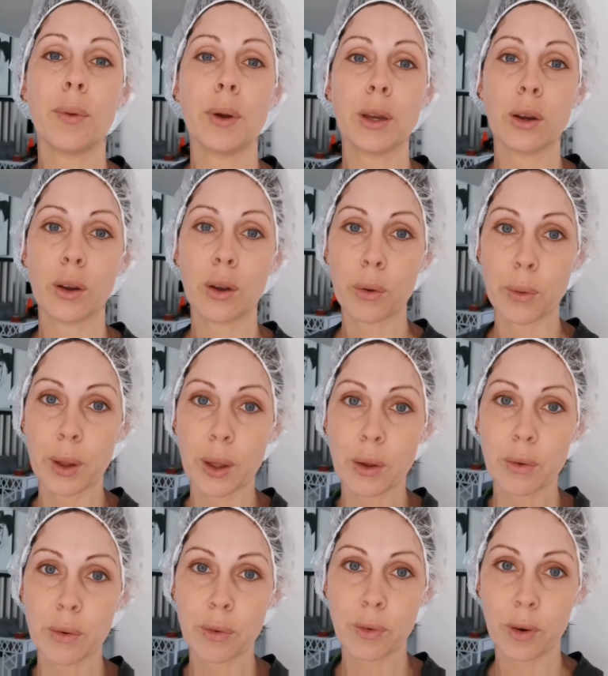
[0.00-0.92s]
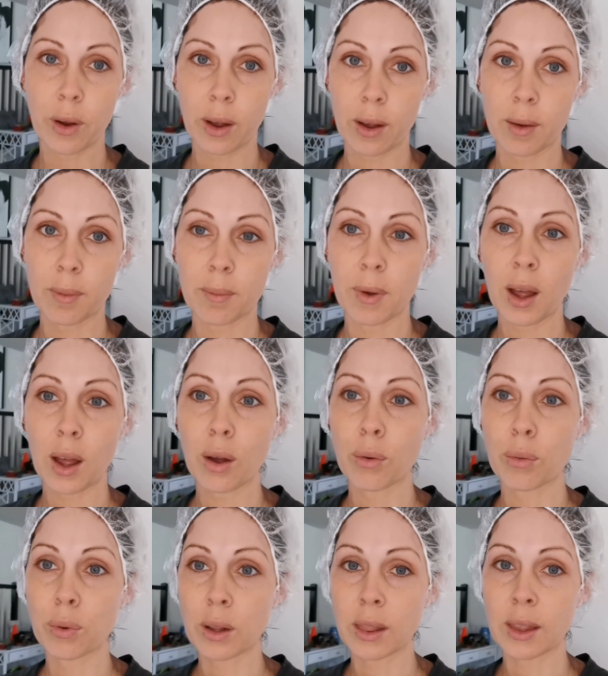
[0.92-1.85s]
when you're going from
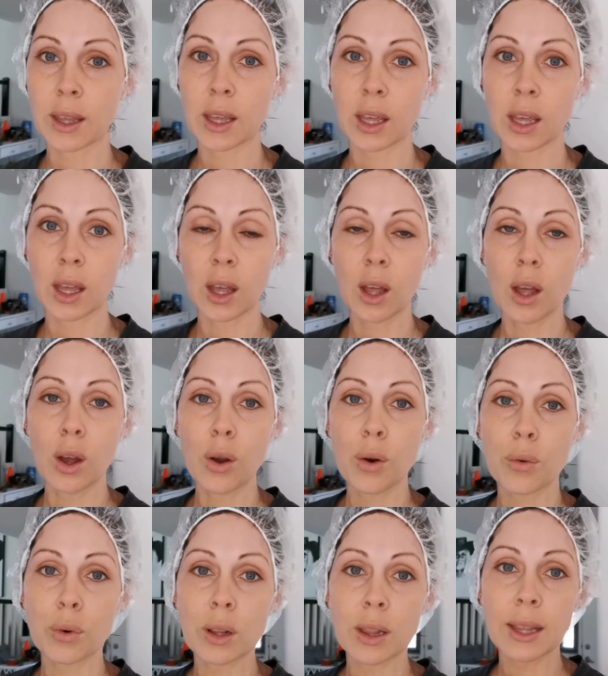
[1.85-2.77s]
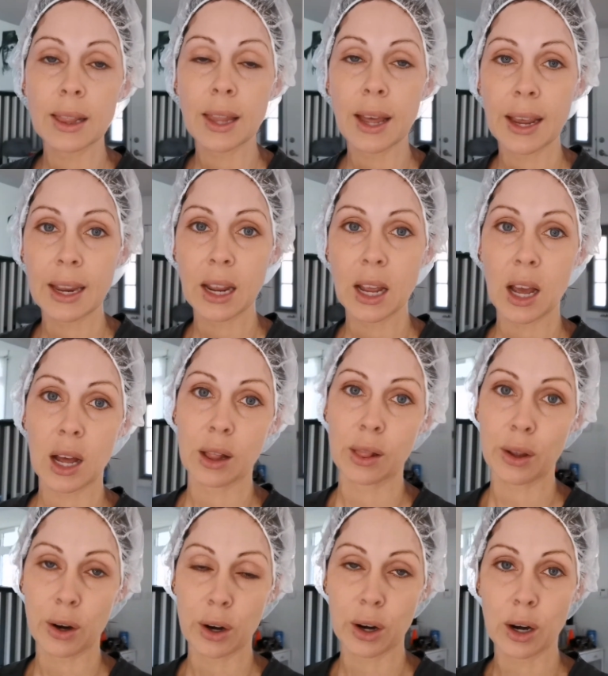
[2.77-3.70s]
a really, really light
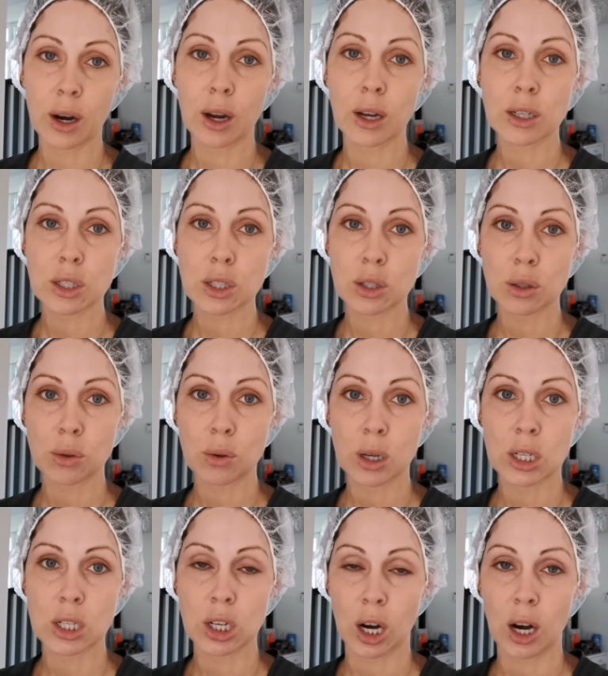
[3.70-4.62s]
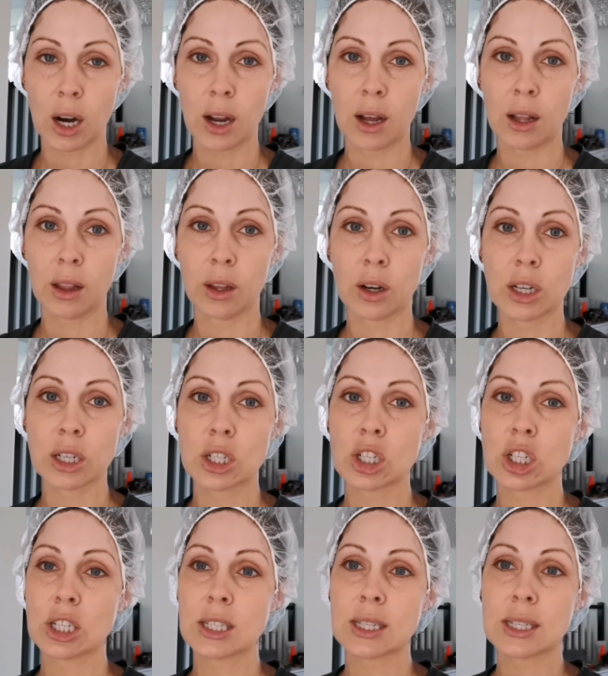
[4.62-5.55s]
color to a dark color.
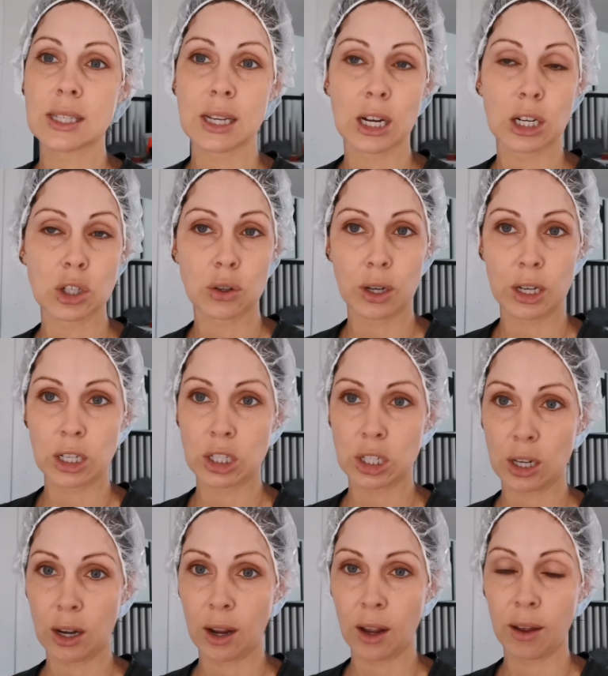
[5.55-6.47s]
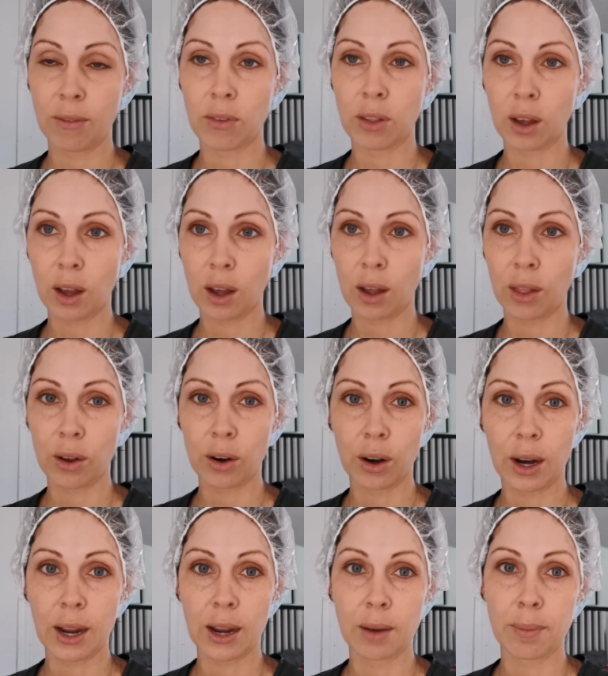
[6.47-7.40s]
It's just the saturation of the
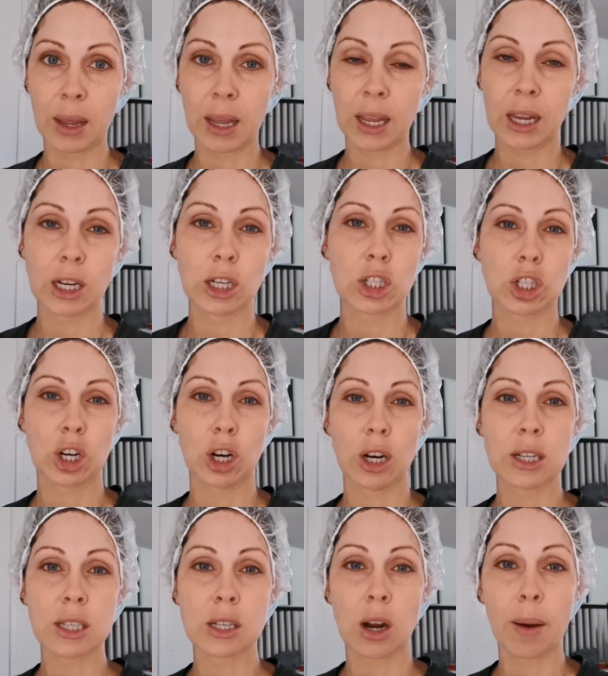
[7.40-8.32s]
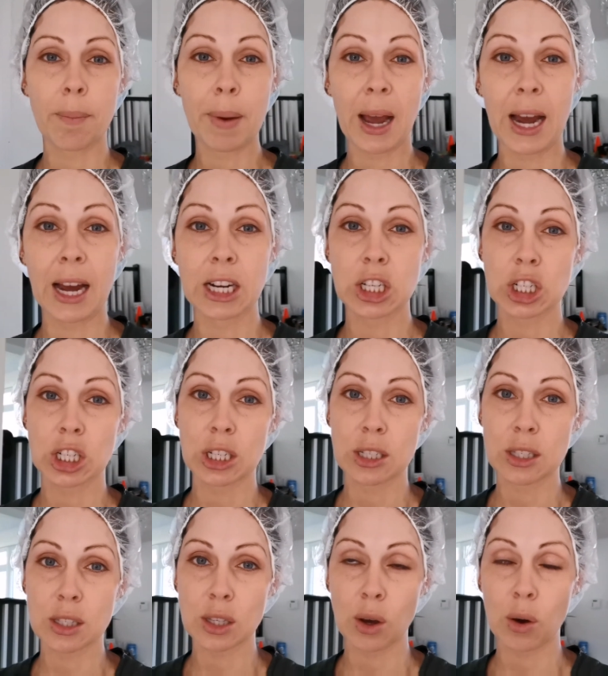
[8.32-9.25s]
color and making sure it's not
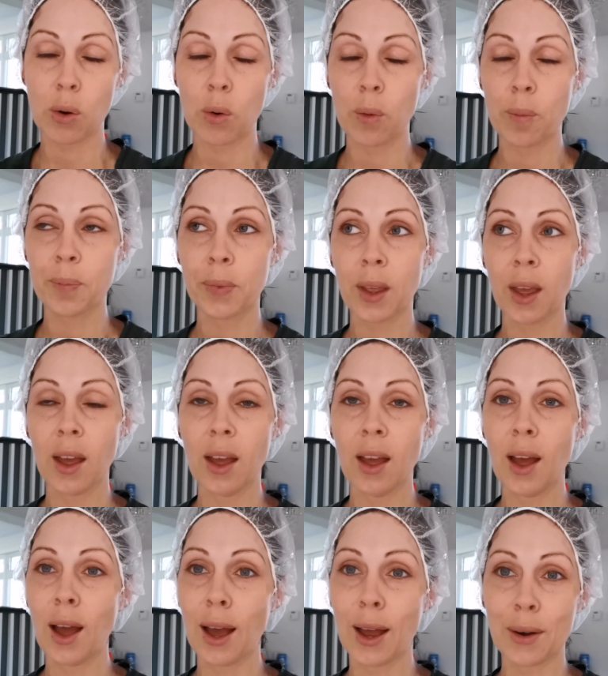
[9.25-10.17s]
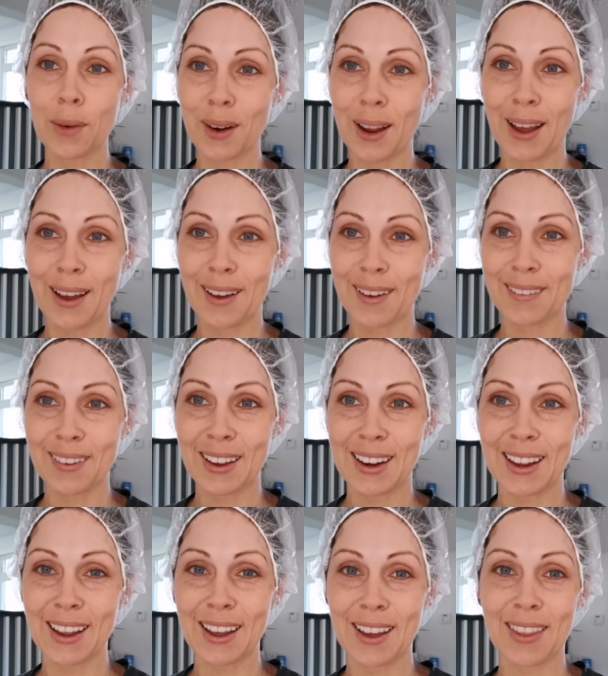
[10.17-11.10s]
patchy. So I don't have
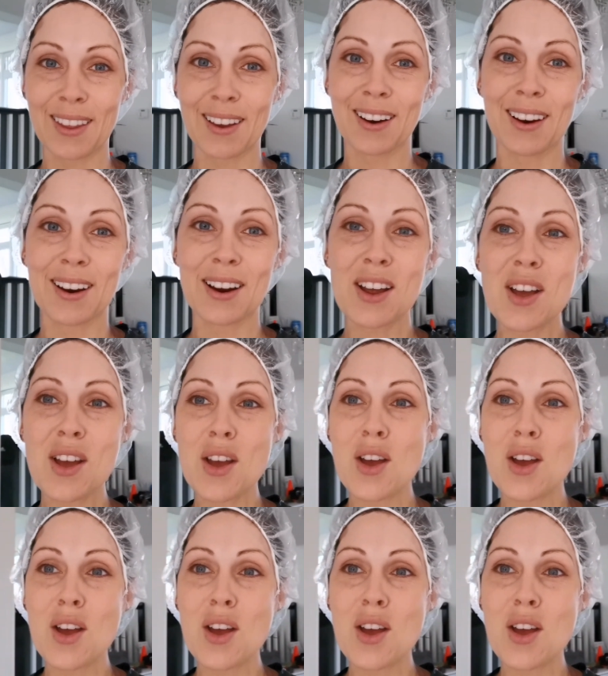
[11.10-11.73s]
any other